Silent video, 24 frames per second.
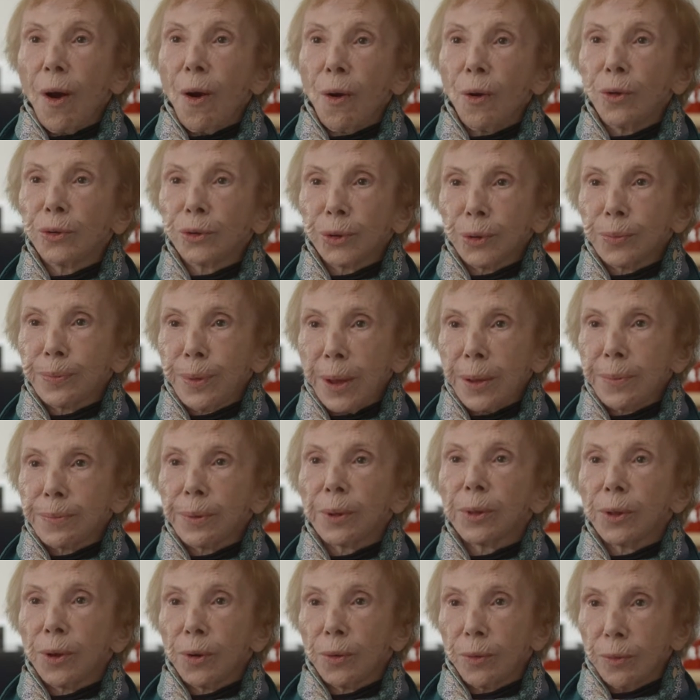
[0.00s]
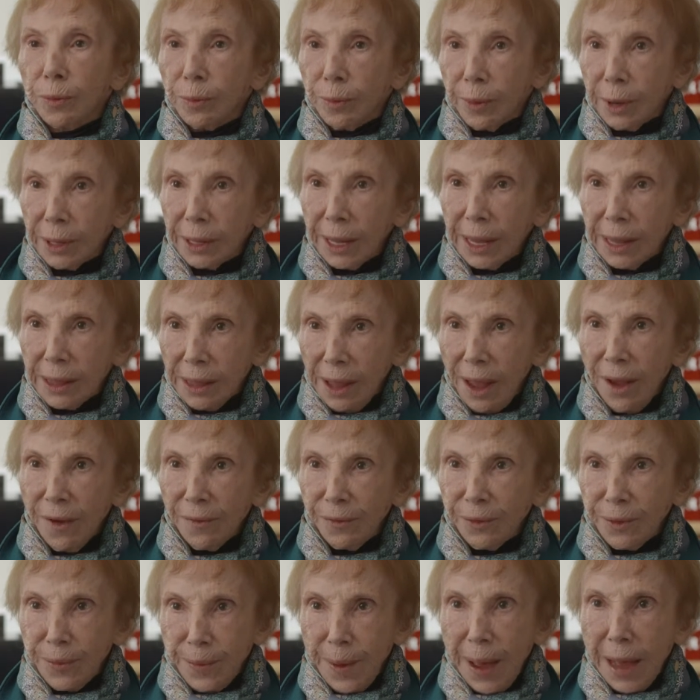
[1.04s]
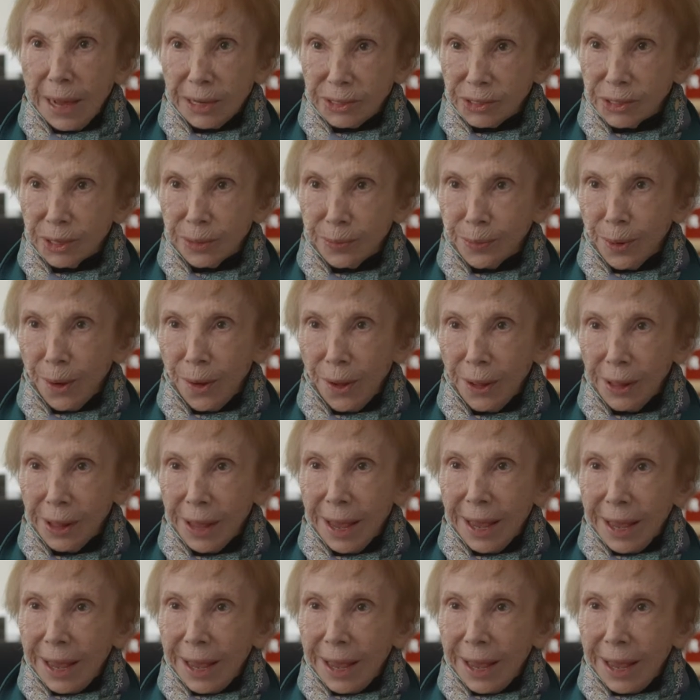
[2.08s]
older people who really loved basketball,